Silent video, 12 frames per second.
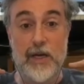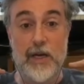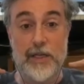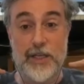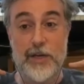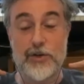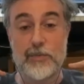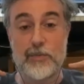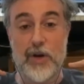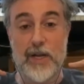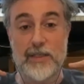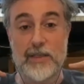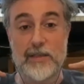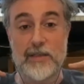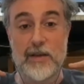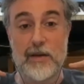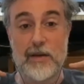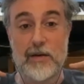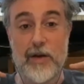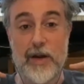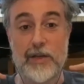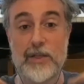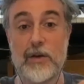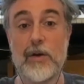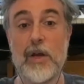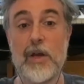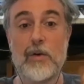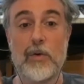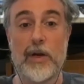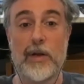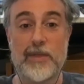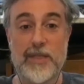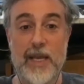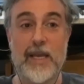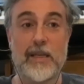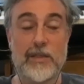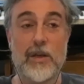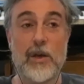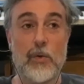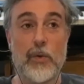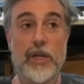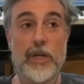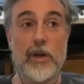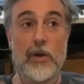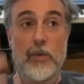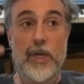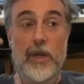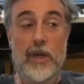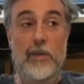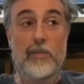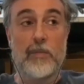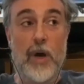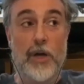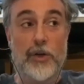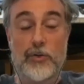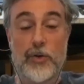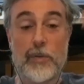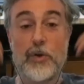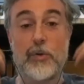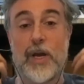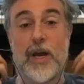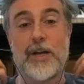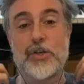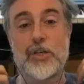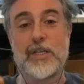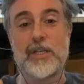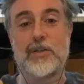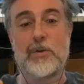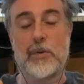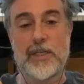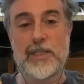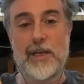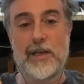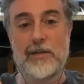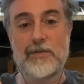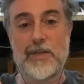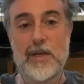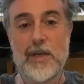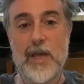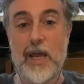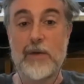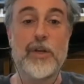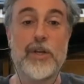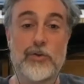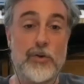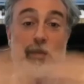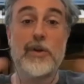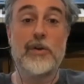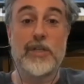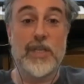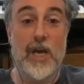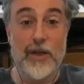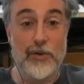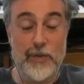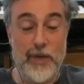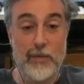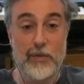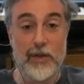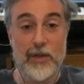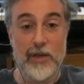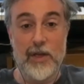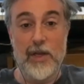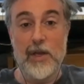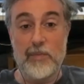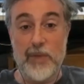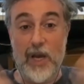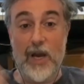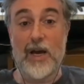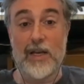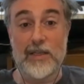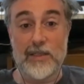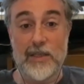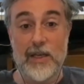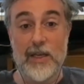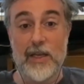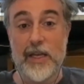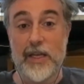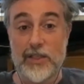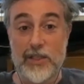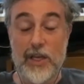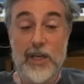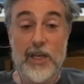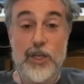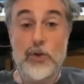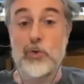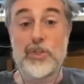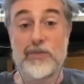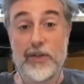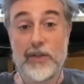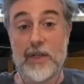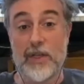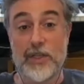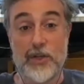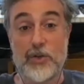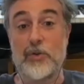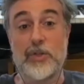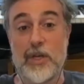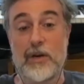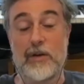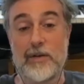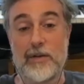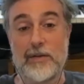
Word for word: attention process right? So what I'm saying is we we attribute consciousness to ourselves and we attribute it to other people because it's useful to do so.